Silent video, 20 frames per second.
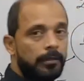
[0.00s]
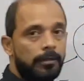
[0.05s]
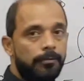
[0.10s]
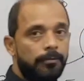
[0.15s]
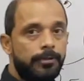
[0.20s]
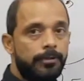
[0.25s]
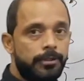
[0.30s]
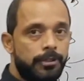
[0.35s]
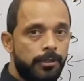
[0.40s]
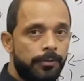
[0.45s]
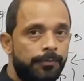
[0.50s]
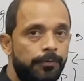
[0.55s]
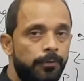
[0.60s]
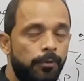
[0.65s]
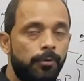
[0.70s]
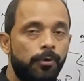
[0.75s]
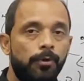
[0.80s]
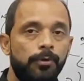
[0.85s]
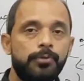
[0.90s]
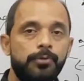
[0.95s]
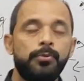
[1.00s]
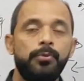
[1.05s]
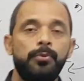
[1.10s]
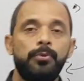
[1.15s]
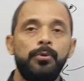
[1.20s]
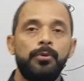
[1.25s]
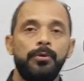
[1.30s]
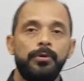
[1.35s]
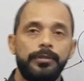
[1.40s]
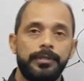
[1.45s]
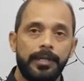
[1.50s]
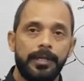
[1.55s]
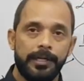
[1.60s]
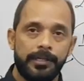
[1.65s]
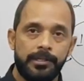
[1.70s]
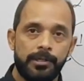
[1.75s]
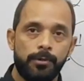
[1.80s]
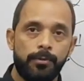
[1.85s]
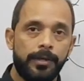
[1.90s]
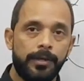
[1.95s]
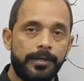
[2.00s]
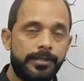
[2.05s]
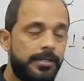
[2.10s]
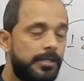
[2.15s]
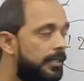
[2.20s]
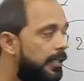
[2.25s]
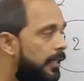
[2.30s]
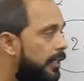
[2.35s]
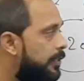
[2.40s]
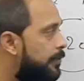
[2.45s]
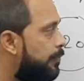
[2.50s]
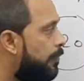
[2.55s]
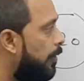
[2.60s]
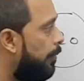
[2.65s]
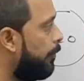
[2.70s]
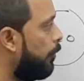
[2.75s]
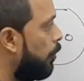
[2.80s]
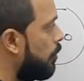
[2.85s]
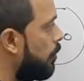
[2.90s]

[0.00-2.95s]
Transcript: And so if you go to the 80 question, that's from your